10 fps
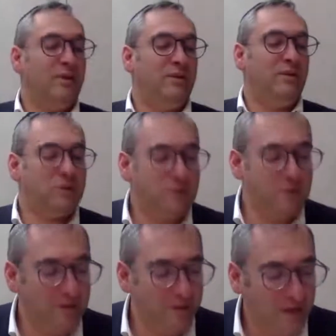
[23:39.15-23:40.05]
They will eat all
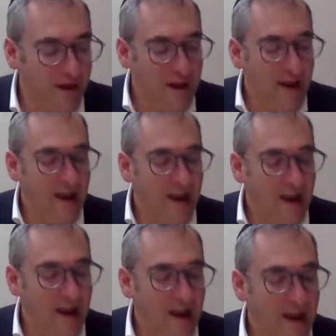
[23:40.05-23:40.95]
the trees
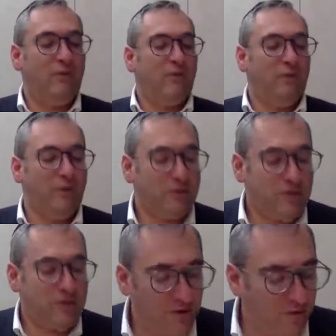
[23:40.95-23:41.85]
and all
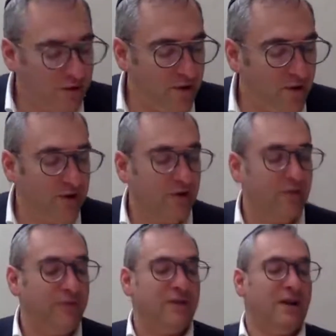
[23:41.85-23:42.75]
the trees of the
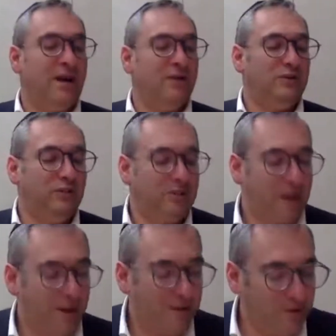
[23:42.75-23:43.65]
field. It will fill your
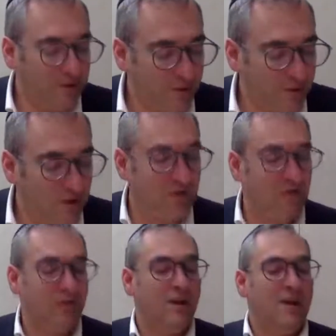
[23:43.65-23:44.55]
houses, the houses of your
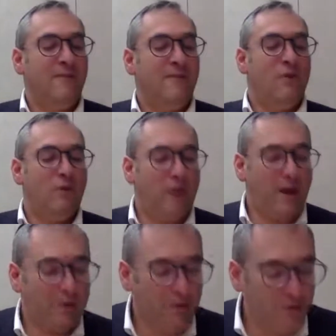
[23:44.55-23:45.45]
servants, all
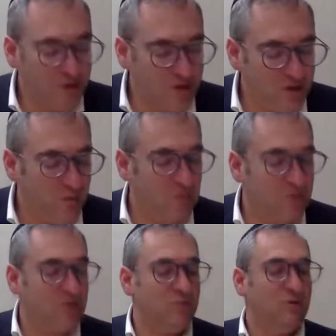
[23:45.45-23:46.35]
the houses of Egypt,
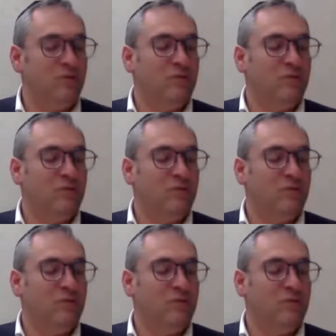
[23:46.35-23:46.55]
which